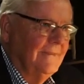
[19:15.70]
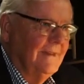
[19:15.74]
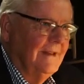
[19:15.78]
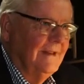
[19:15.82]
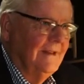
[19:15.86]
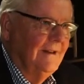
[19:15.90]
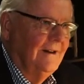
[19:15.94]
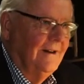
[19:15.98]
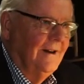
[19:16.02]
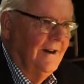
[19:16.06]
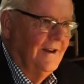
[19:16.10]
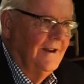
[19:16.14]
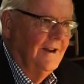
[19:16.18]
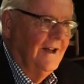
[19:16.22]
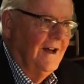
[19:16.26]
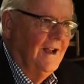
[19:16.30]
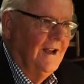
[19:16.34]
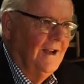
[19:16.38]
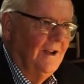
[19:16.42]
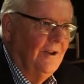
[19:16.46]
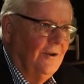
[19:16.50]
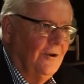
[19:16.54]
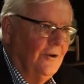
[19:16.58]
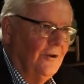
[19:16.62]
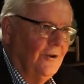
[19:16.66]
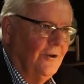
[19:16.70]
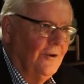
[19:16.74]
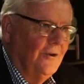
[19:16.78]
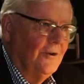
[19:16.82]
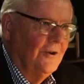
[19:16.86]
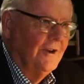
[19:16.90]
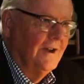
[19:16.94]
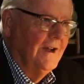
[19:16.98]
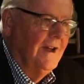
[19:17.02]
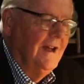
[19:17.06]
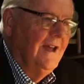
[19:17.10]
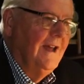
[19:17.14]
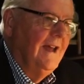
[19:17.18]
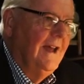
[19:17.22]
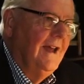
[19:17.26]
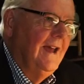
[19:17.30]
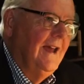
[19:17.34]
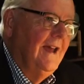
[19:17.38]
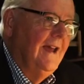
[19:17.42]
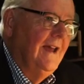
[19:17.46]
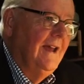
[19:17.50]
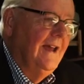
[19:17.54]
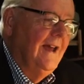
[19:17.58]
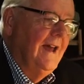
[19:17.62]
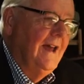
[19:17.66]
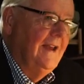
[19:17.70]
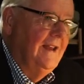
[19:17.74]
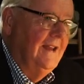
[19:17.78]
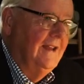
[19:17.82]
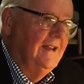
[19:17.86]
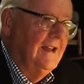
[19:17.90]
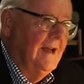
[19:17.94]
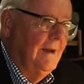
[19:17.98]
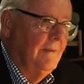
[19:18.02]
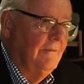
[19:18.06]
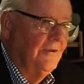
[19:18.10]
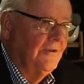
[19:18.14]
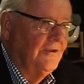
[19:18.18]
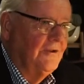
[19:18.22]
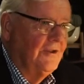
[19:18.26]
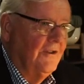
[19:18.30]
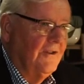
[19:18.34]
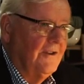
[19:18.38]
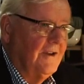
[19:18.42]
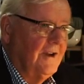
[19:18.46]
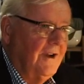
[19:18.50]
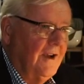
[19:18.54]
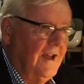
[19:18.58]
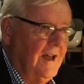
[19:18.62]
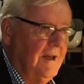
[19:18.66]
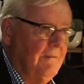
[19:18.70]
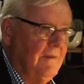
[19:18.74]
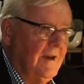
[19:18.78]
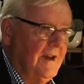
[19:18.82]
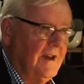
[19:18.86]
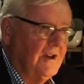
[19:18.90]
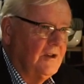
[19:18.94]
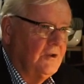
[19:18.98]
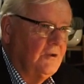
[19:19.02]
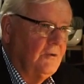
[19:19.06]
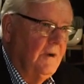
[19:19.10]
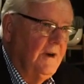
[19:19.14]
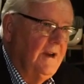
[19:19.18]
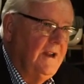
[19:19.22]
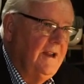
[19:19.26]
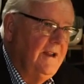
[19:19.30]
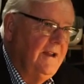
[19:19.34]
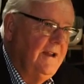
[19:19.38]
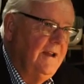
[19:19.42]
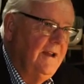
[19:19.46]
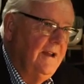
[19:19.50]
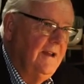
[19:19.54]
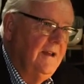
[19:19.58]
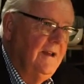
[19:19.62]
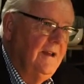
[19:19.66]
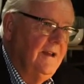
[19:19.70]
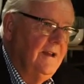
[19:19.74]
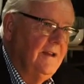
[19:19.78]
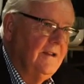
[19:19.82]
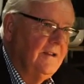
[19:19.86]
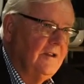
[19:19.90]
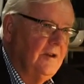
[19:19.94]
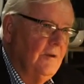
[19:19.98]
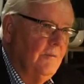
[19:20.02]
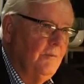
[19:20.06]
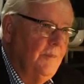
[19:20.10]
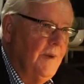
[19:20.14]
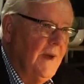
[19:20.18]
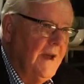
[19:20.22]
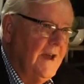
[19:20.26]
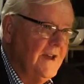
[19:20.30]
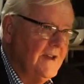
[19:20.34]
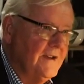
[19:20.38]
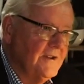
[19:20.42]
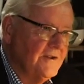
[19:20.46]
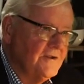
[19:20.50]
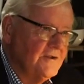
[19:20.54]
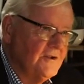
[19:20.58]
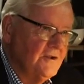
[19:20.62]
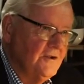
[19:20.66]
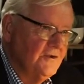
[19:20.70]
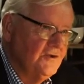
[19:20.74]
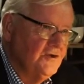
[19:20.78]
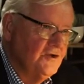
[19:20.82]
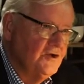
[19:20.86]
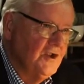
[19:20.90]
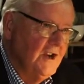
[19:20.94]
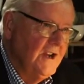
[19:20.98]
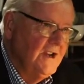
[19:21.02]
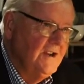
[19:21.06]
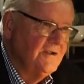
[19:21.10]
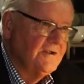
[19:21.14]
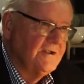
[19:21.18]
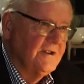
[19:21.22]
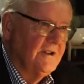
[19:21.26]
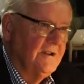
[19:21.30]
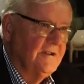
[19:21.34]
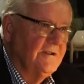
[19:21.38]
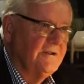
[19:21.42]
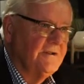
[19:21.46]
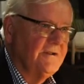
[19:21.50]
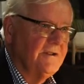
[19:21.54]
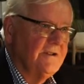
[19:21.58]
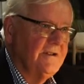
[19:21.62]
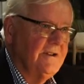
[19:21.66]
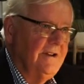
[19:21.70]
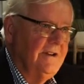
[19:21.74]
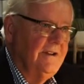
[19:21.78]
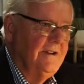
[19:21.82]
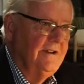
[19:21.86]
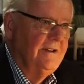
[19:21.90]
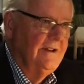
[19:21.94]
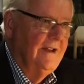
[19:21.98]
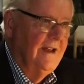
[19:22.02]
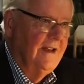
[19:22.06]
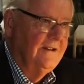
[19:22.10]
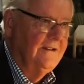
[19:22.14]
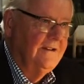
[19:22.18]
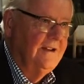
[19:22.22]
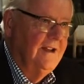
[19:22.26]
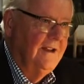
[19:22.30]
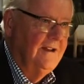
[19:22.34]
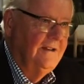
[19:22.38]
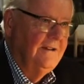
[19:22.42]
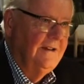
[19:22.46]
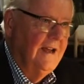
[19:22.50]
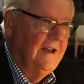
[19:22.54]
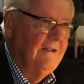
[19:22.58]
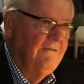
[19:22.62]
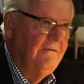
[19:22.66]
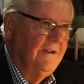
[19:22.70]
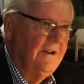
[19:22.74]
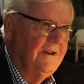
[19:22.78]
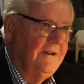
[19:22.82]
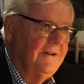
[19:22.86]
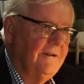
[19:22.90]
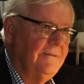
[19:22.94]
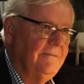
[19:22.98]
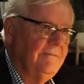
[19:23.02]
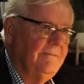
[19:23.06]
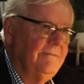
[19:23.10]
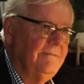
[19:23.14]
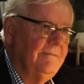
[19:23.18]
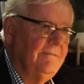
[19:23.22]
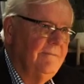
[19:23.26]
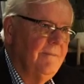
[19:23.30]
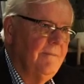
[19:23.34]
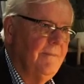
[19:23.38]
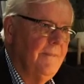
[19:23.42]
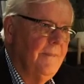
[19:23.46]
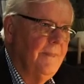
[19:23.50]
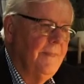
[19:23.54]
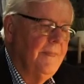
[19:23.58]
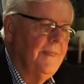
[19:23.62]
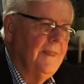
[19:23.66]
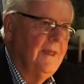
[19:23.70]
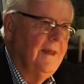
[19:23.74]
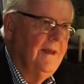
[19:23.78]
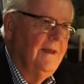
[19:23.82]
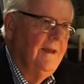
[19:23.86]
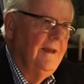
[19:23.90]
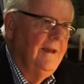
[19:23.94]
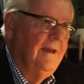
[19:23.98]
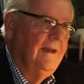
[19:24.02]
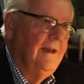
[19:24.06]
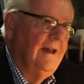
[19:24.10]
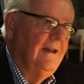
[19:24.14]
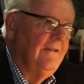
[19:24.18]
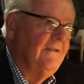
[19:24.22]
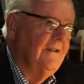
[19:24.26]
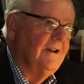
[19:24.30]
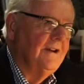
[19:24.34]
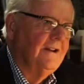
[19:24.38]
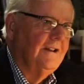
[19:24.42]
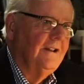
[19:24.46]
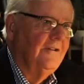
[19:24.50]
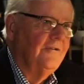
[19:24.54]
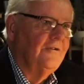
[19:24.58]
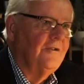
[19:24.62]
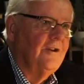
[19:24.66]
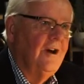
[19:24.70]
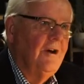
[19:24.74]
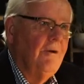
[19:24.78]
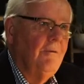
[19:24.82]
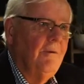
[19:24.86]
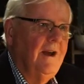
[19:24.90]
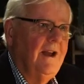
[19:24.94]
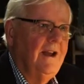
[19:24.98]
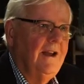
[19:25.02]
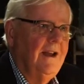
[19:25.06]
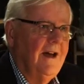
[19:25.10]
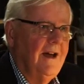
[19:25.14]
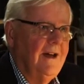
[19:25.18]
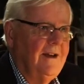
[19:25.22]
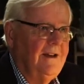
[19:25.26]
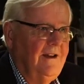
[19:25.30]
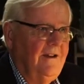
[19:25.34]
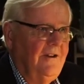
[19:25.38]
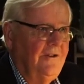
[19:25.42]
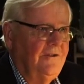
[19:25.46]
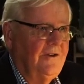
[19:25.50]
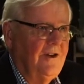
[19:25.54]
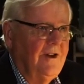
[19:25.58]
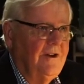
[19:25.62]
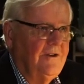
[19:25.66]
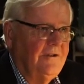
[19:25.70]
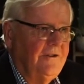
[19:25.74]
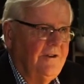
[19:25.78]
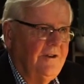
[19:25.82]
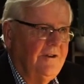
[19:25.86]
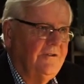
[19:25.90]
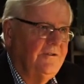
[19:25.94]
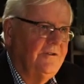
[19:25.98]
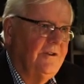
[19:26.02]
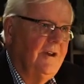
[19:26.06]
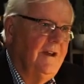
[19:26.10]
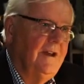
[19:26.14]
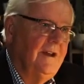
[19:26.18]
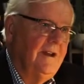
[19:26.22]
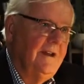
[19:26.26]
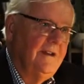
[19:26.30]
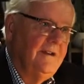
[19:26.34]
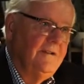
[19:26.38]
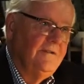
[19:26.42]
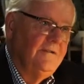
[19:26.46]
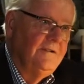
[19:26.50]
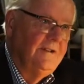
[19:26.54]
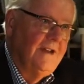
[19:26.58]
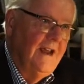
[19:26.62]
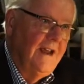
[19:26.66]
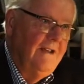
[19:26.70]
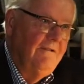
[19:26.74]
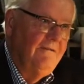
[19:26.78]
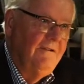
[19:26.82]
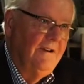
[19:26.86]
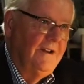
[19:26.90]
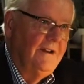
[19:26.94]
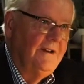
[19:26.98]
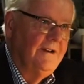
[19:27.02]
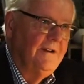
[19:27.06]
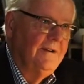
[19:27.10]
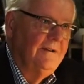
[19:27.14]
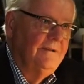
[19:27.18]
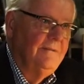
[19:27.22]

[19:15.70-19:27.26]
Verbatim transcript: on our Lord, and he comes to the climax where he compares Jesus and King David. And the little throwaway line he says is David,